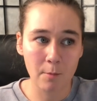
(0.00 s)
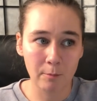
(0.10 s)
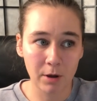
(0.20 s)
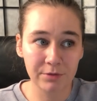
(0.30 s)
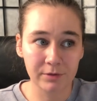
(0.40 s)

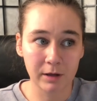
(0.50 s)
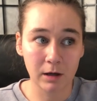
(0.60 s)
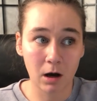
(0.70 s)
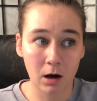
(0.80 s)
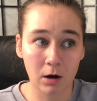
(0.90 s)
but they
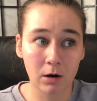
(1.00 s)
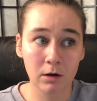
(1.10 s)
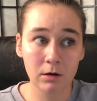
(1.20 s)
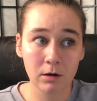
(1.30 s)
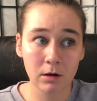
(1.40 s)

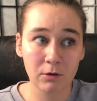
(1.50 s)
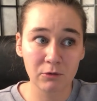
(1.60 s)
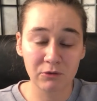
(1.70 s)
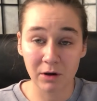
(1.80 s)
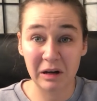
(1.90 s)
are
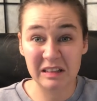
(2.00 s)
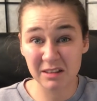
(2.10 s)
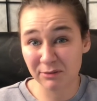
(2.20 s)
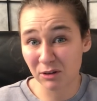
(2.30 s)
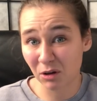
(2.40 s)
very
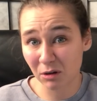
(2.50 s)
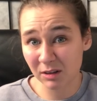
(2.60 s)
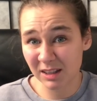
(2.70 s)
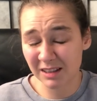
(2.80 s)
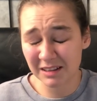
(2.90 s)
difficult.